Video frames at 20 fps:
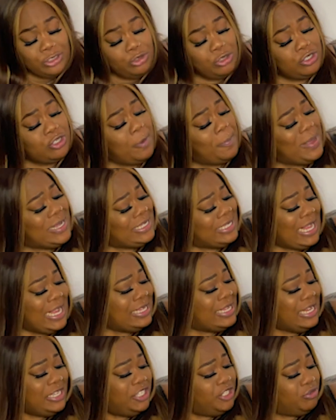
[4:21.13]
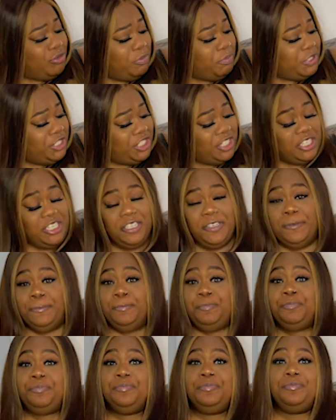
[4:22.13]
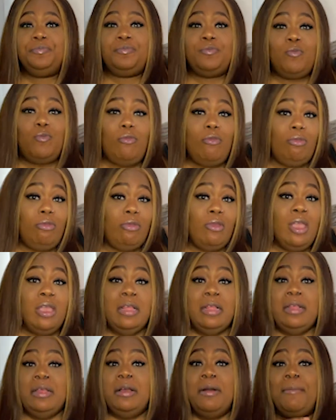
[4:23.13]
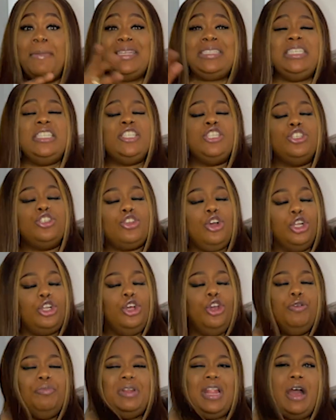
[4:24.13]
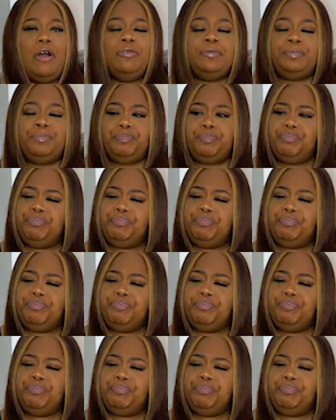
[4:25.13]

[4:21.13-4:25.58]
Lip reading: This up, I started this rubbish again. My sister's gone home now.